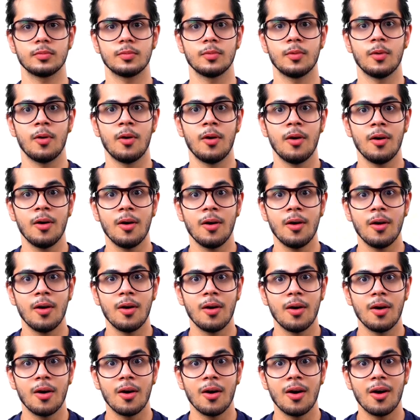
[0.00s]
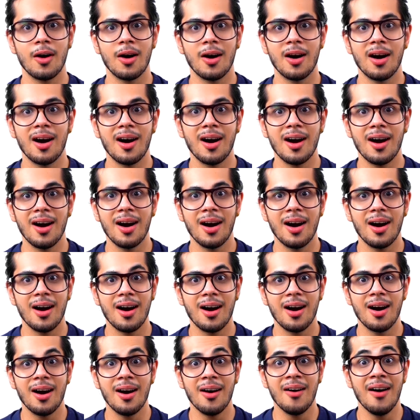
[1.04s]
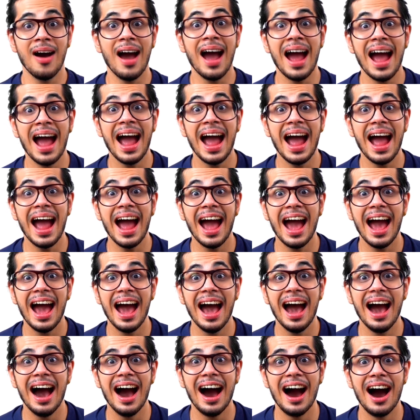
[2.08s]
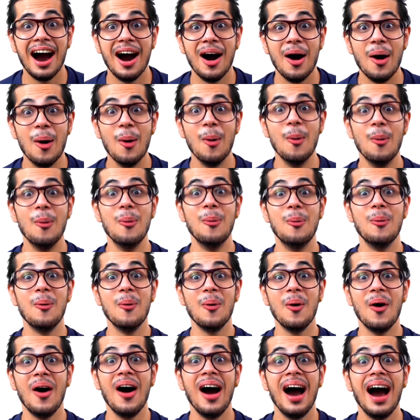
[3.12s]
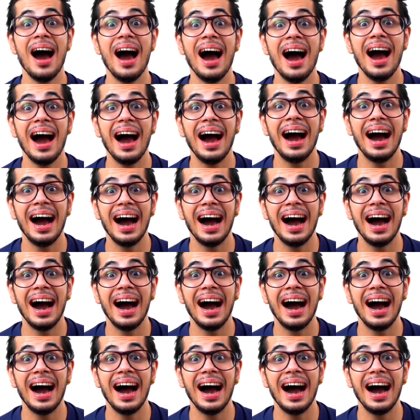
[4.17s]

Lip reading: information and the messaging and stop the scroll in such a short amount of